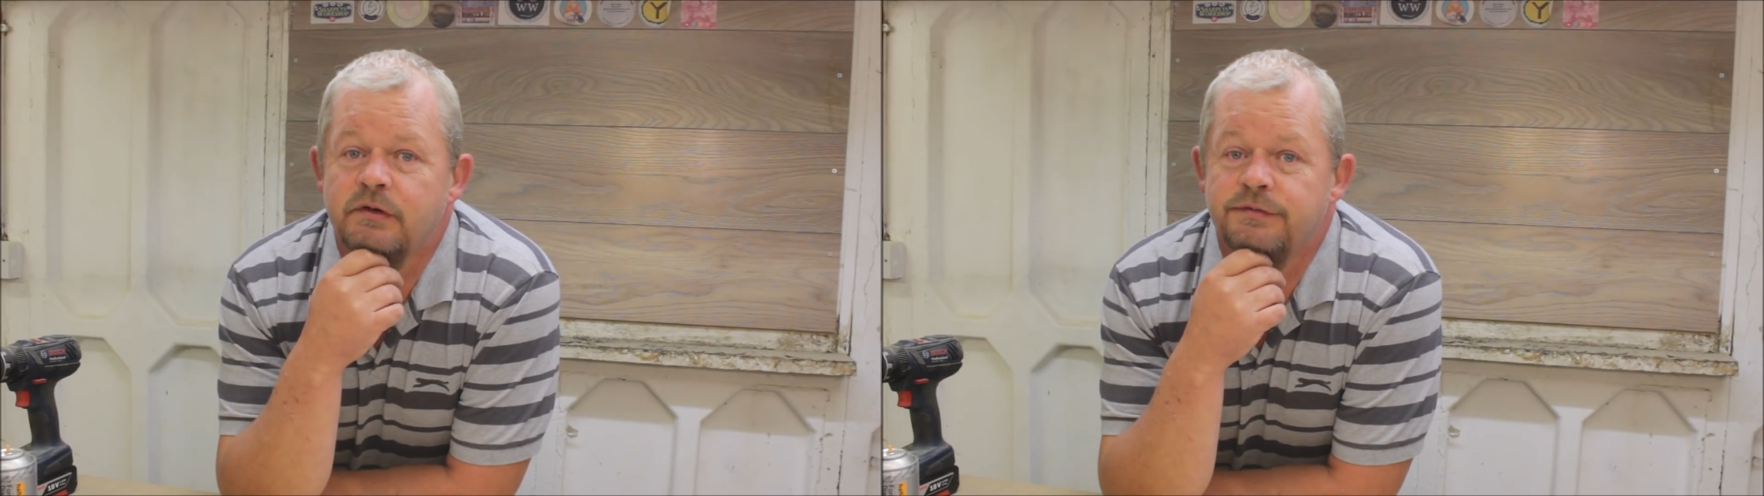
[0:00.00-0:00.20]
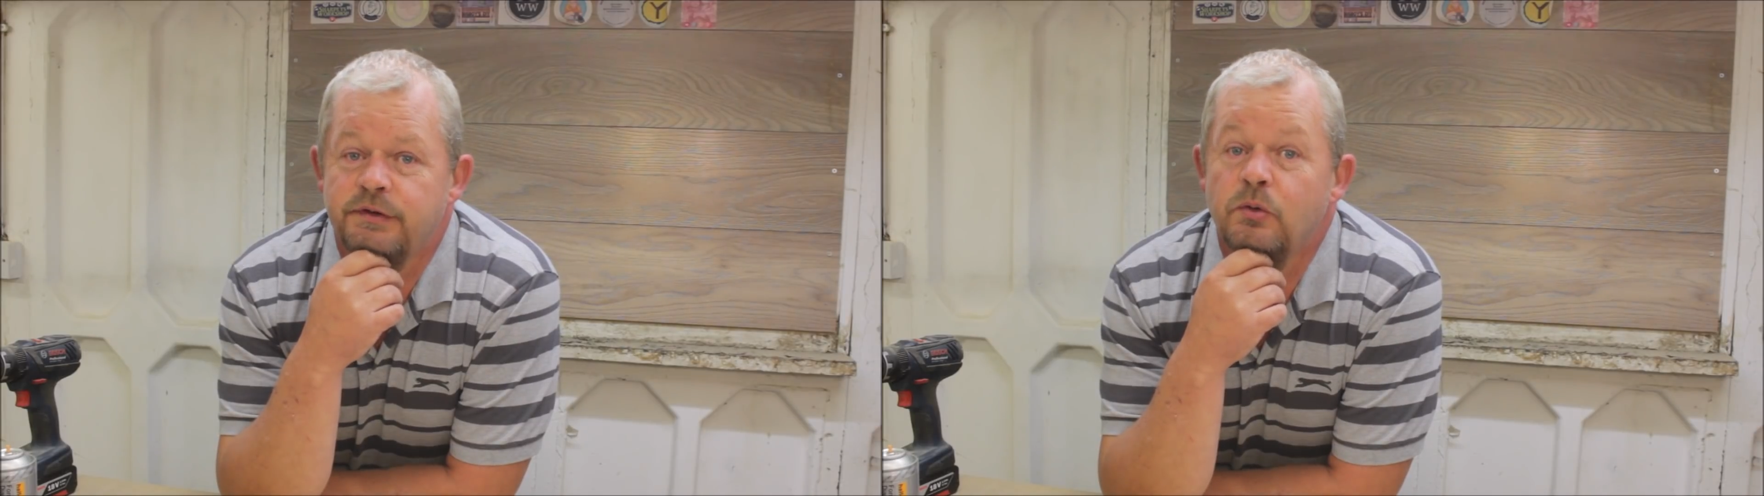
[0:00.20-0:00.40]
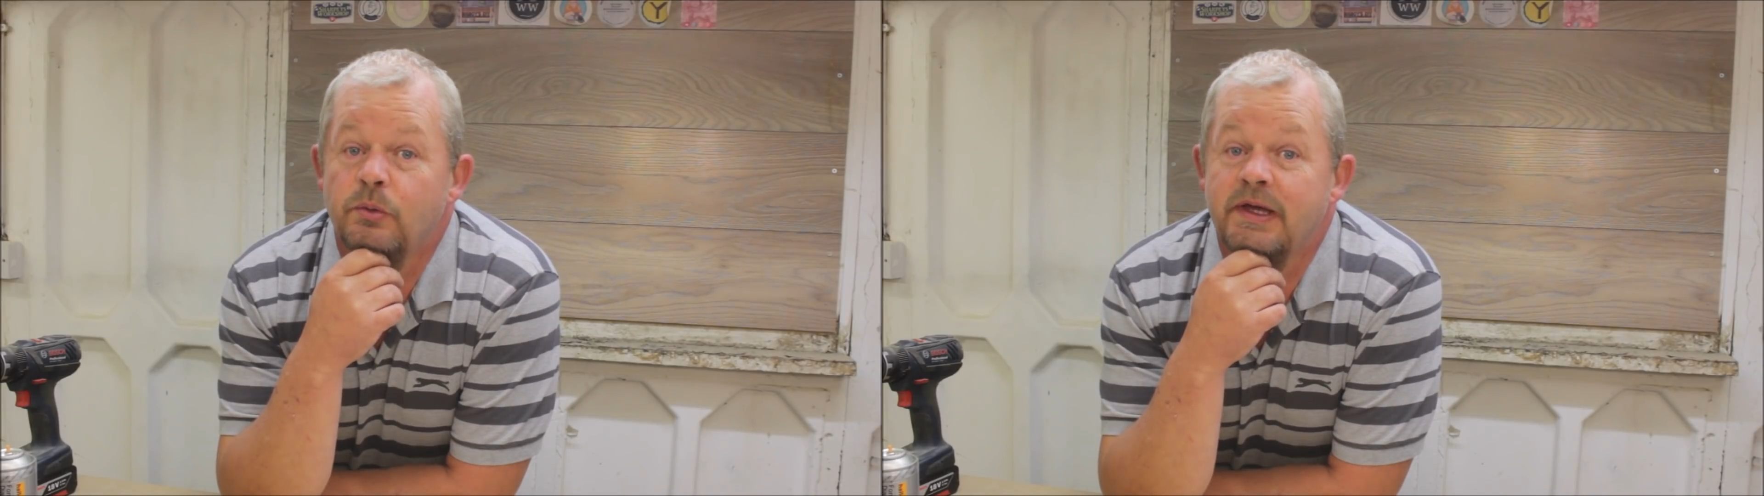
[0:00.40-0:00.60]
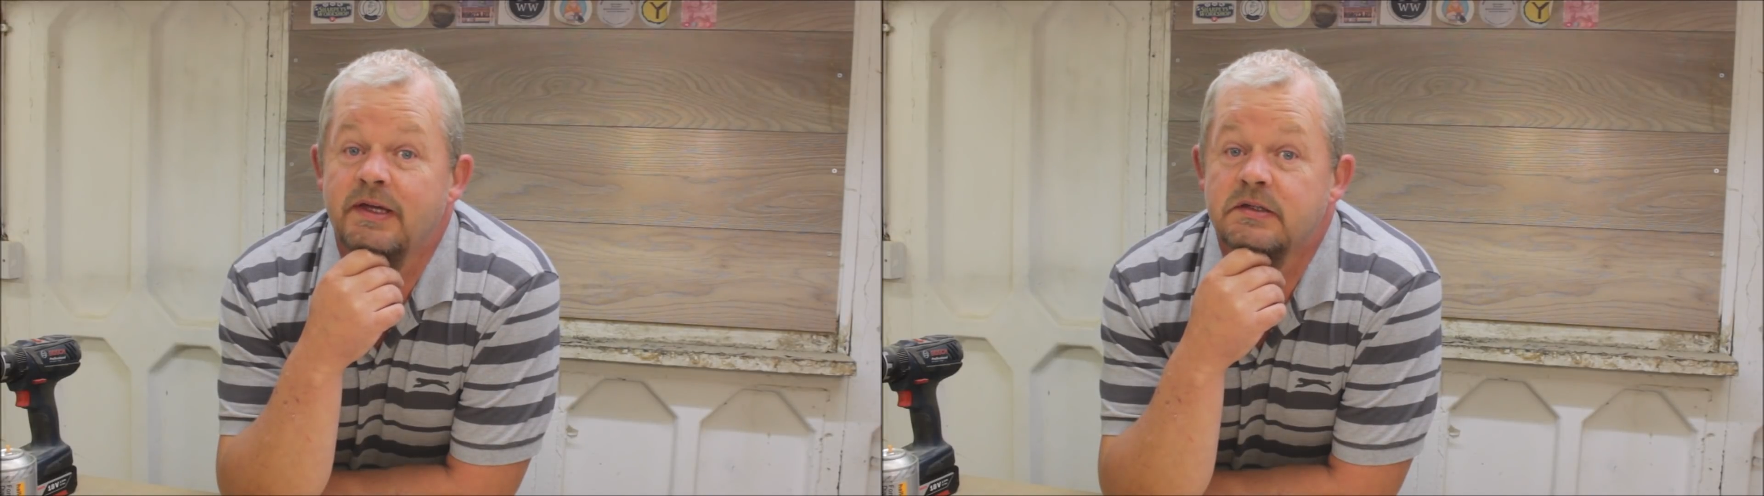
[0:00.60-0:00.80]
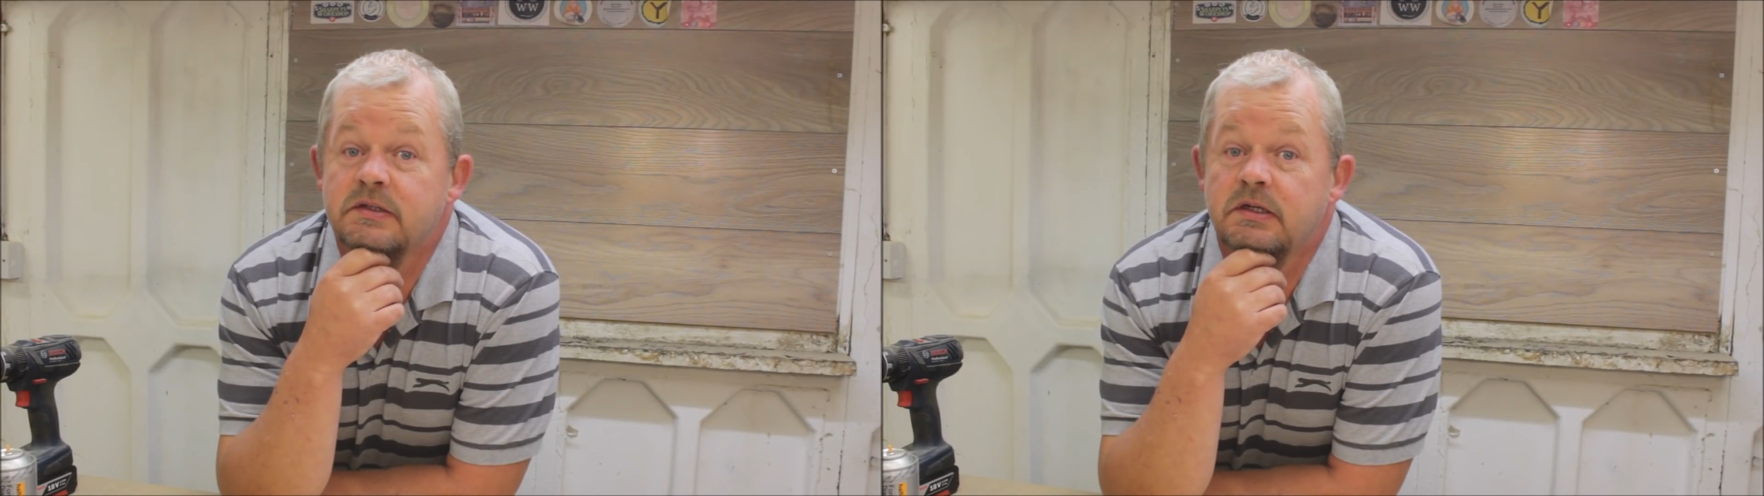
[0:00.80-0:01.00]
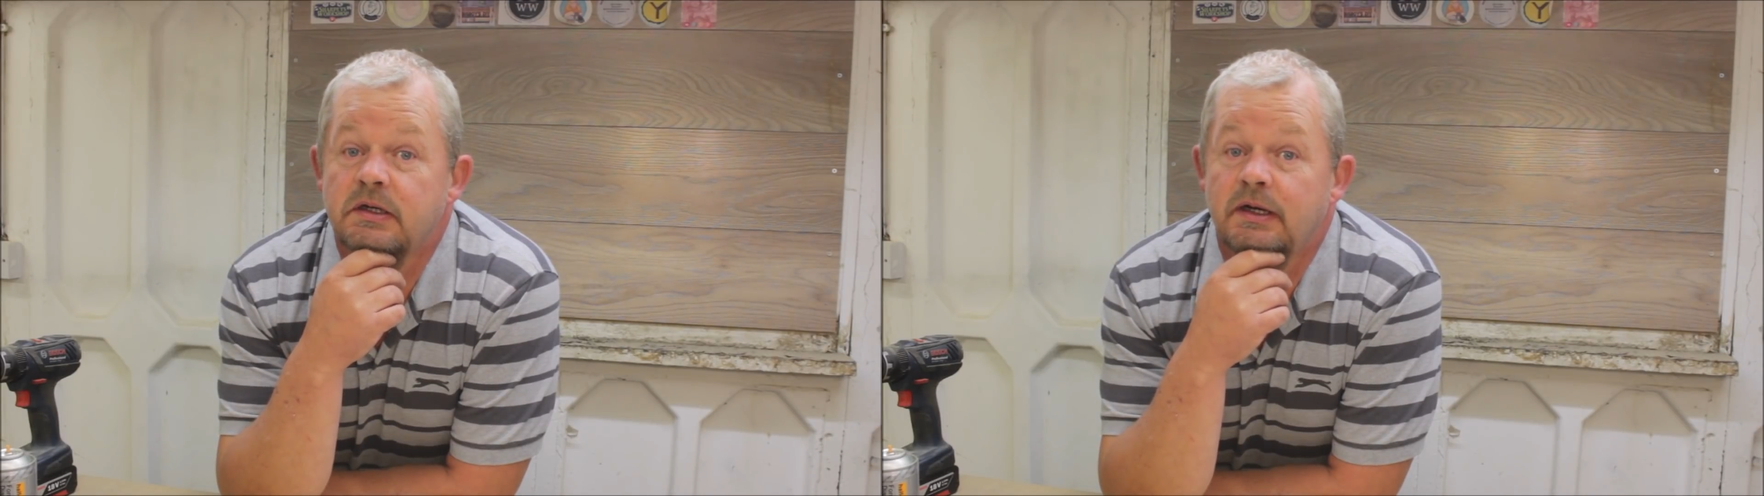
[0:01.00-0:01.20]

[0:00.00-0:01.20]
for a few weeks,